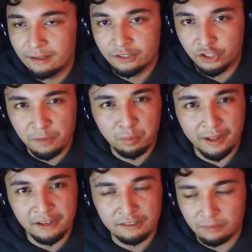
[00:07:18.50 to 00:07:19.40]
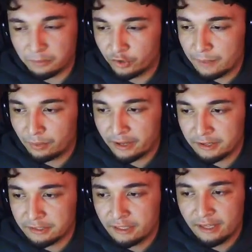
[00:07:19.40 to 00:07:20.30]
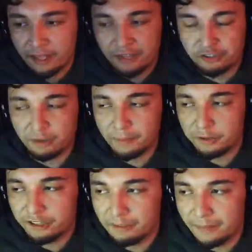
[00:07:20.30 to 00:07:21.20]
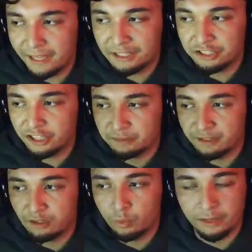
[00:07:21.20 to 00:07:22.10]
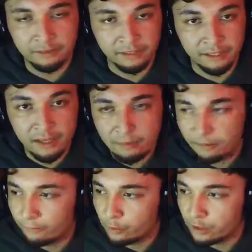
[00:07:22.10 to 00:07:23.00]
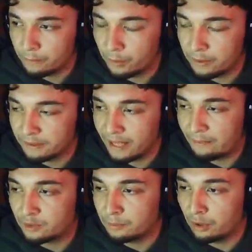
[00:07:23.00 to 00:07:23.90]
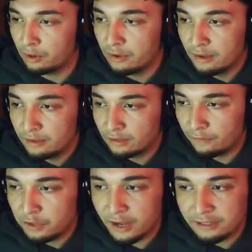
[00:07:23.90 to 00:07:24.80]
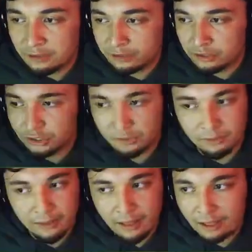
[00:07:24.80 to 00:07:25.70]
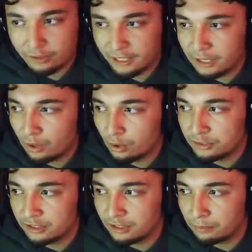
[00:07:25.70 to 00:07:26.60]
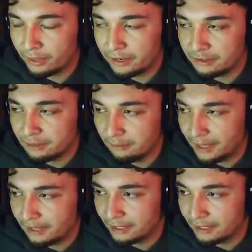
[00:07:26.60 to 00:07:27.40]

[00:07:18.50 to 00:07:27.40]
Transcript: good players from great players, is your ability to make adjustments quickly before your opponent snaps the ball. So if you guys are just clicking onto your players and making